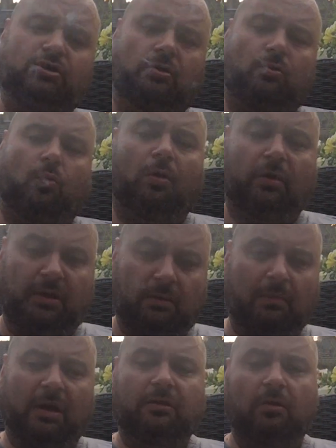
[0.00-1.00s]
quality
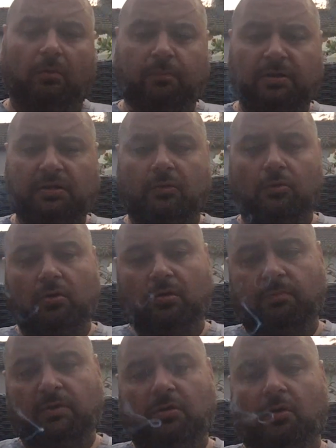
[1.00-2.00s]
might not be so
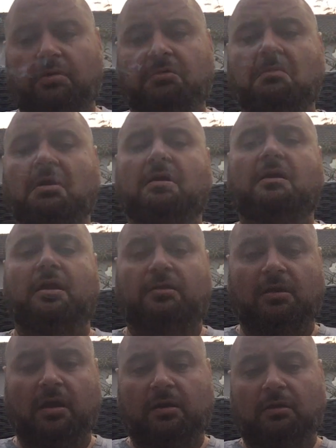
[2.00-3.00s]
good because it's
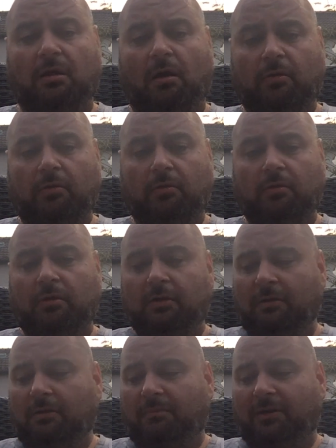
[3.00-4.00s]
getting darker,
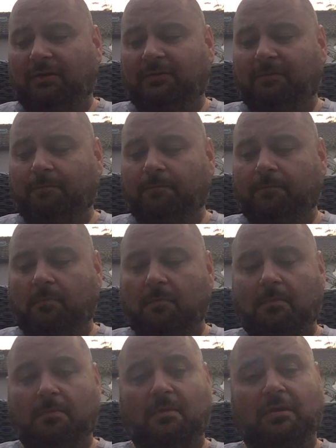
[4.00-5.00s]
but
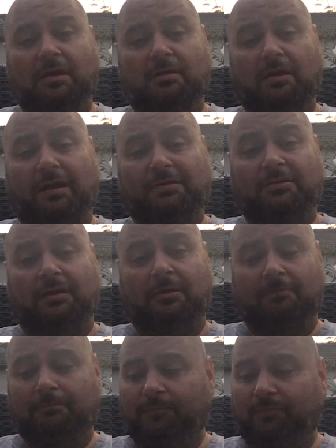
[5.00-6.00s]
that's, I think
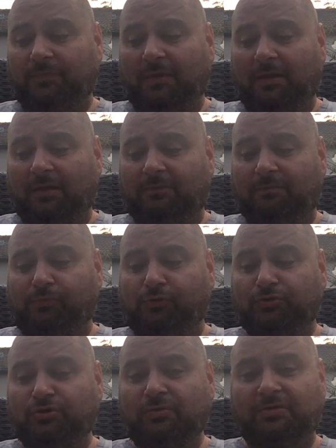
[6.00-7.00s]
it
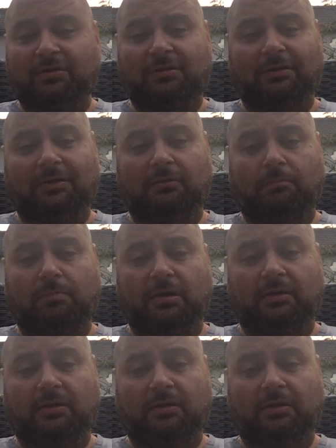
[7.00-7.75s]
produces a little bit